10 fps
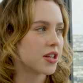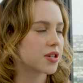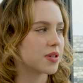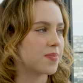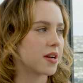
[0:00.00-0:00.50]

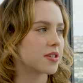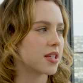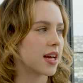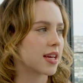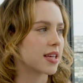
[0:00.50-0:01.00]
So it's better
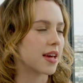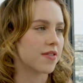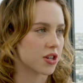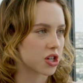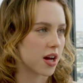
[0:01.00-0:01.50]
to like
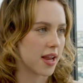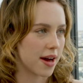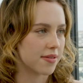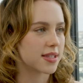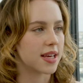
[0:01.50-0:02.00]
give it a shot
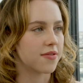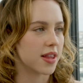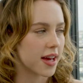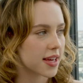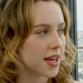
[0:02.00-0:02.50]
now and see if
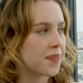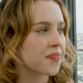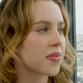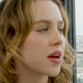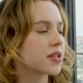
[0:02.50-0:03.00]
we like it.
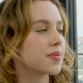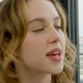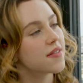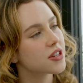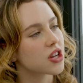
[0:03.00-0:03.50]
Yeah. So
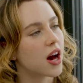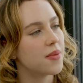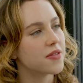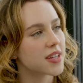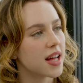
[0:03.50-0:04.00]
we gave it a
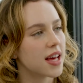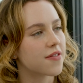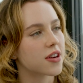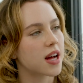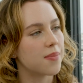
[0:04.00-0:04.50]
shot, moved to L
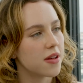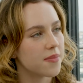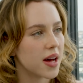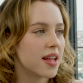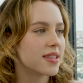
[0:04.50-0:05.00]
A for a couple
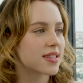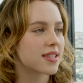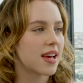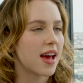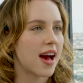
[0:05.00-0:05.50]
of months.